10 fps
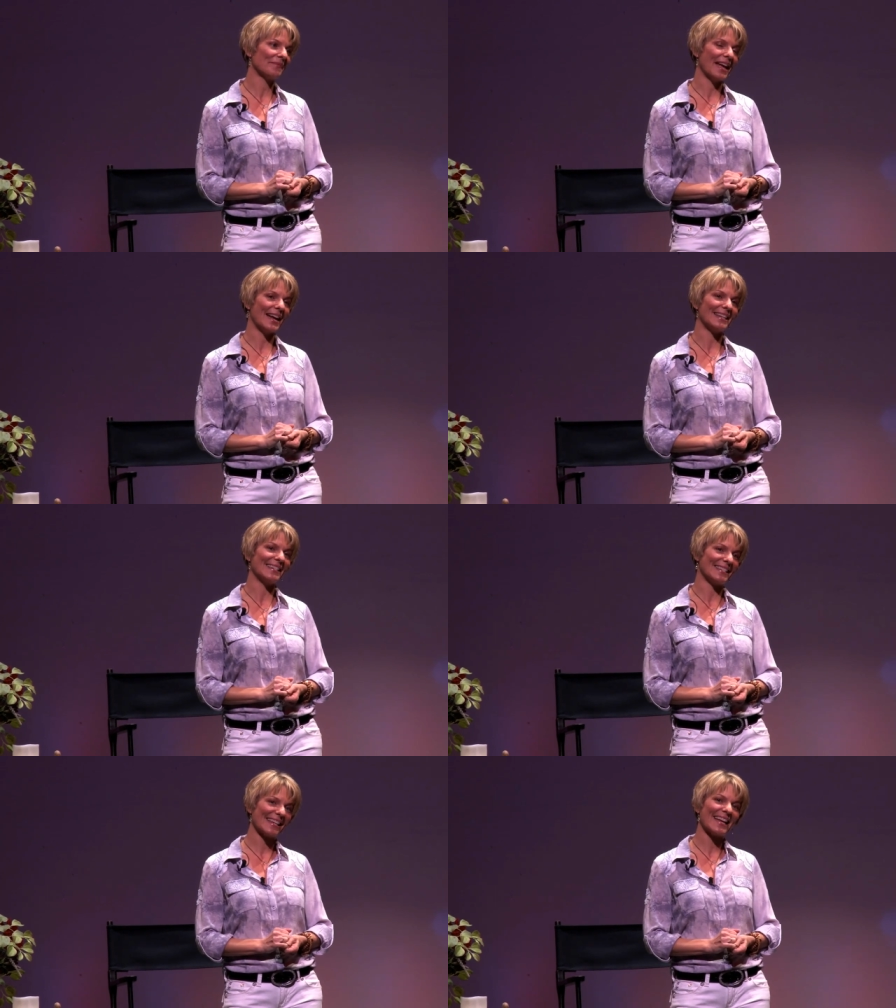
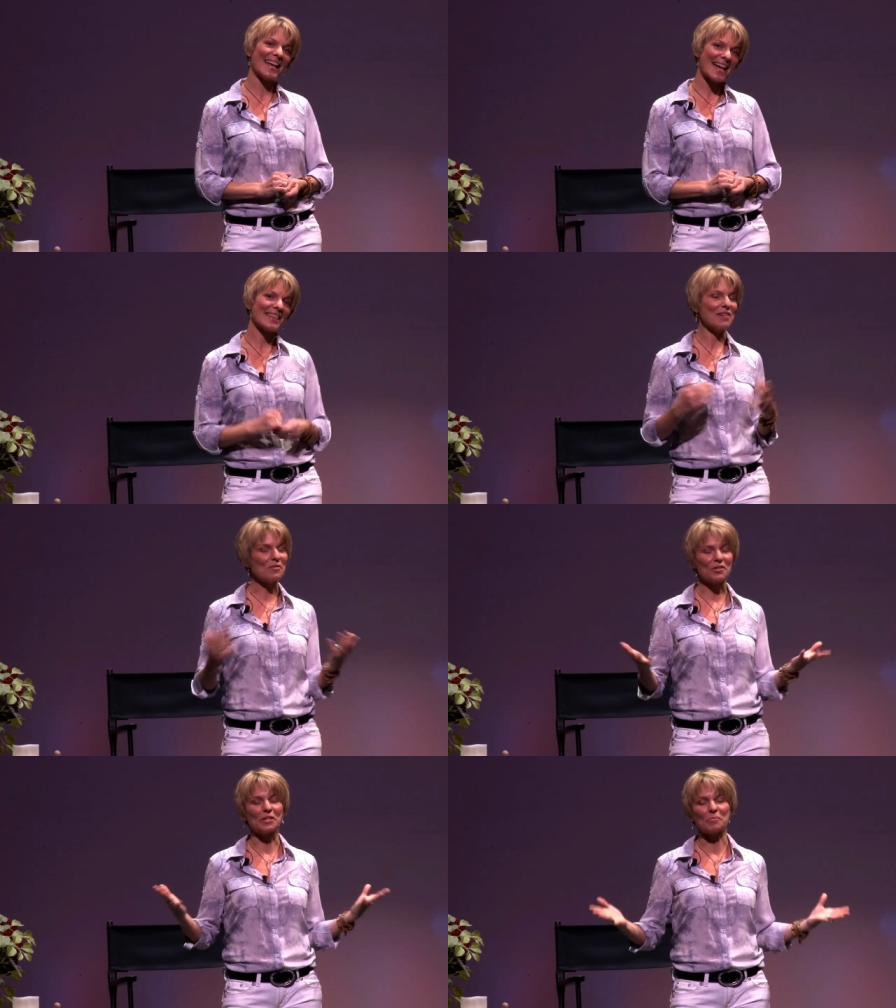And they
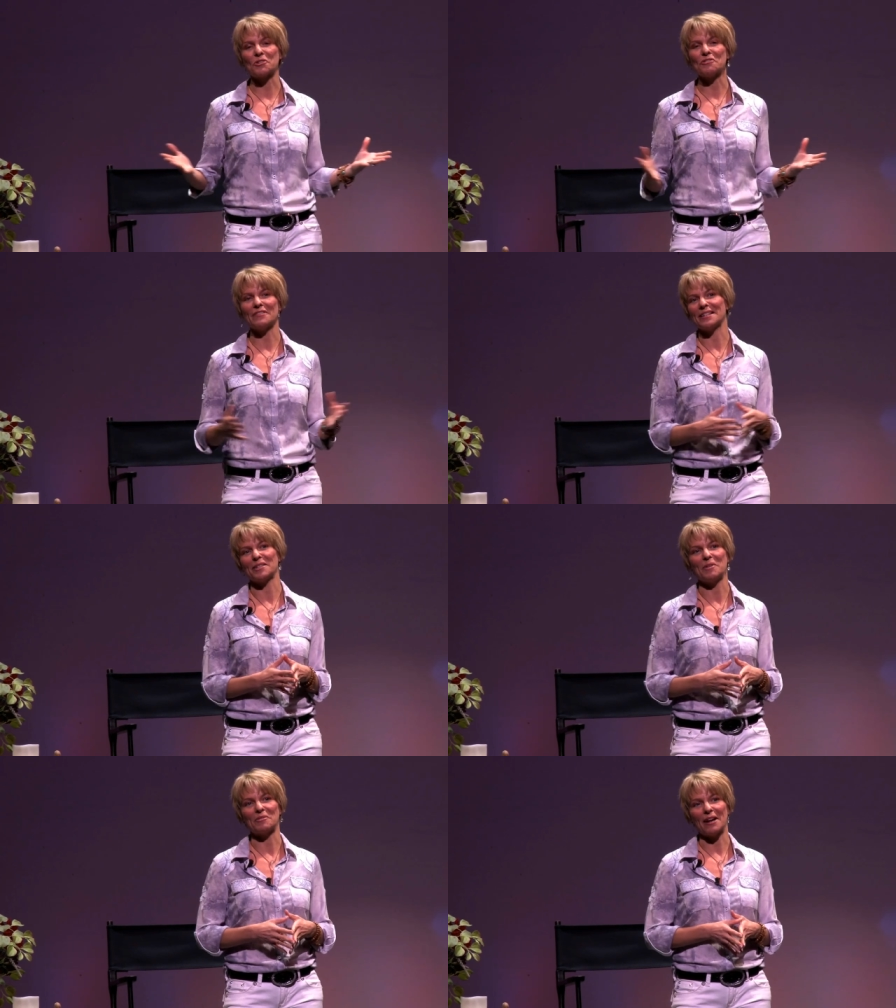were just proving
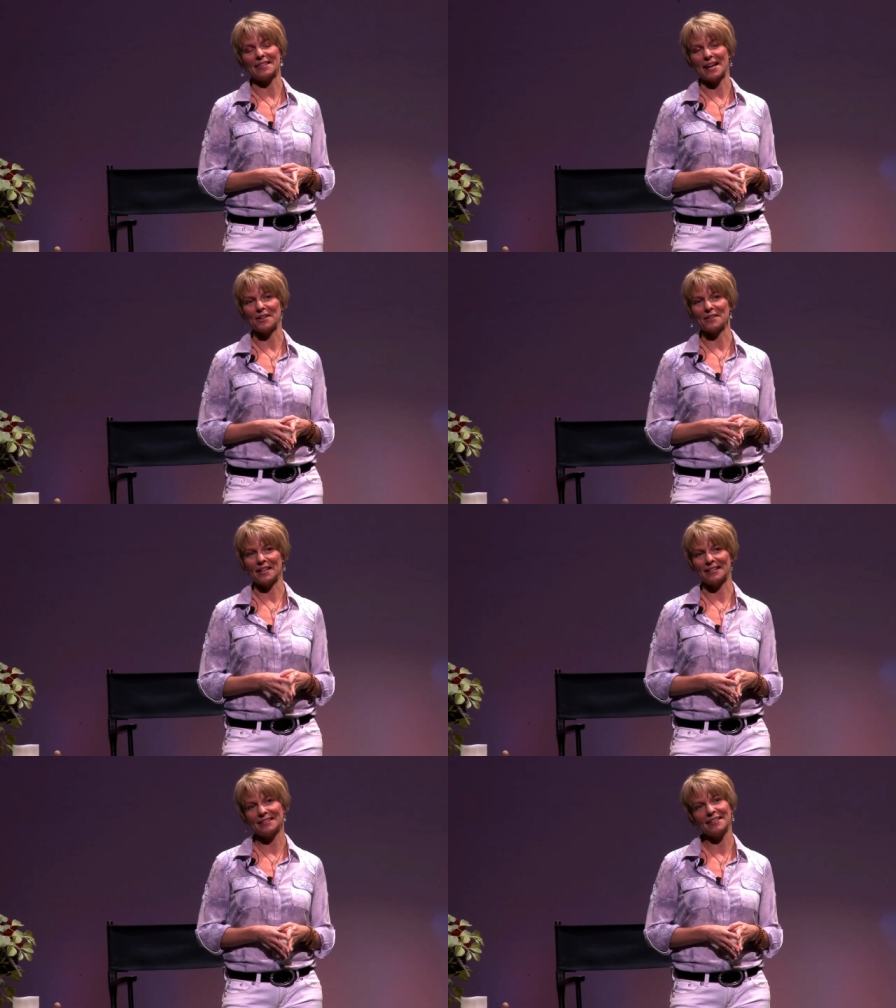to me right there
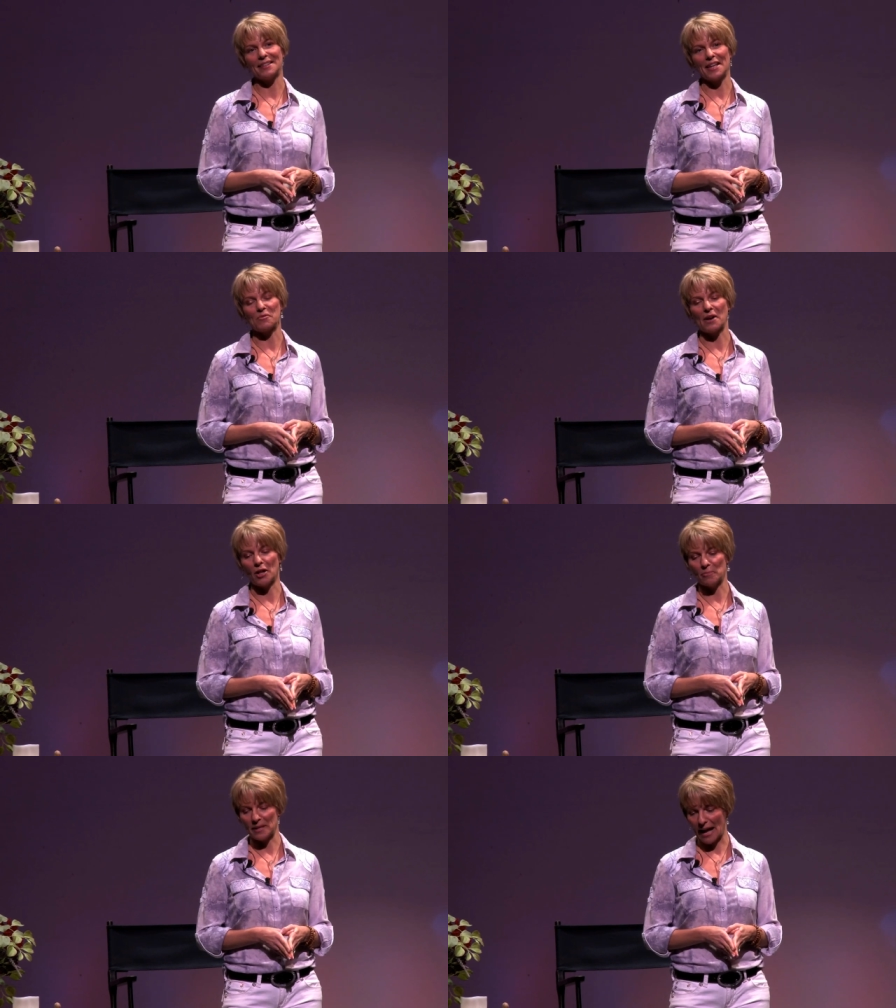that, that they were
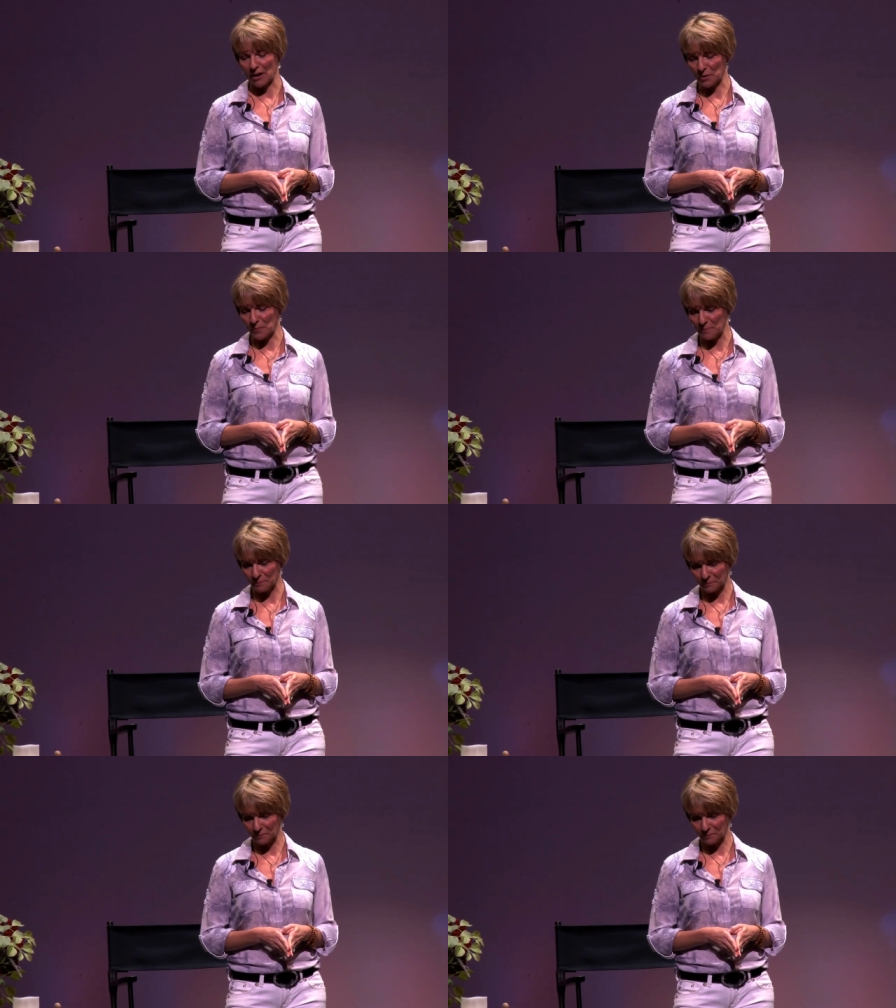helping out.